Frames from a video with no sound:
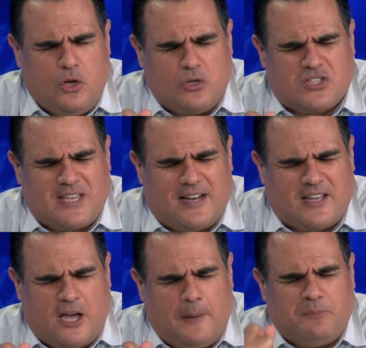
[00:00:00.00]
You
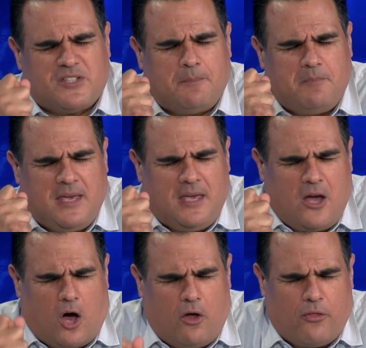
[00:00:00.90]
said, Come to
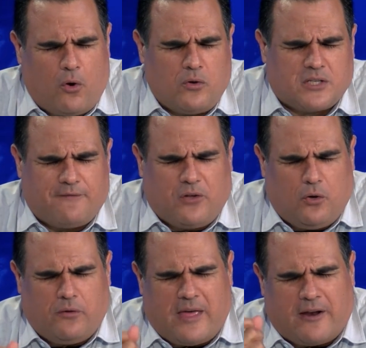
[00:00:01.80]
me, all Lord. those of
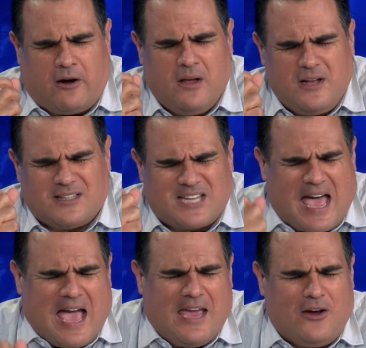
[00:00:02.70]
you that are
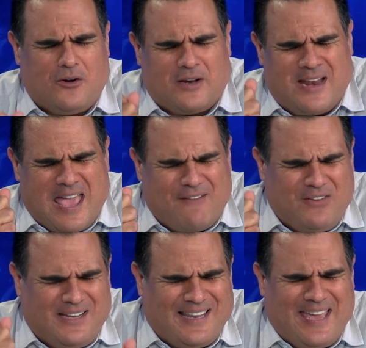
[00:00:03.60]
tired and Lord.
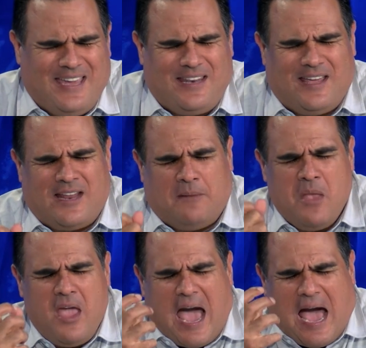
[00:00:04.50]
heavy laden,
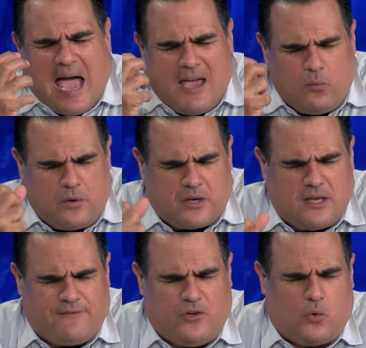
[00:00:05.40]
and I will
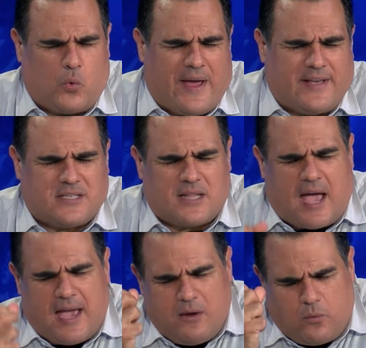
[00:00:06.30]
give you
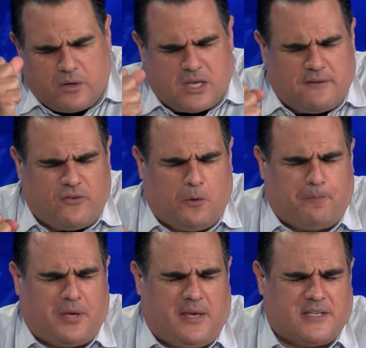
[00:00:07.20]
rest. I will give you
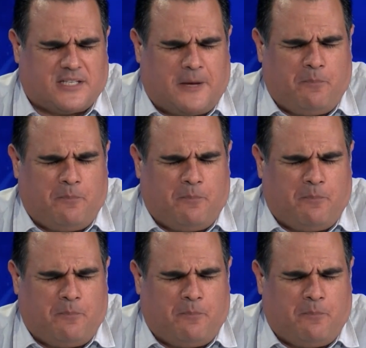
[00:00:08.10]
peace.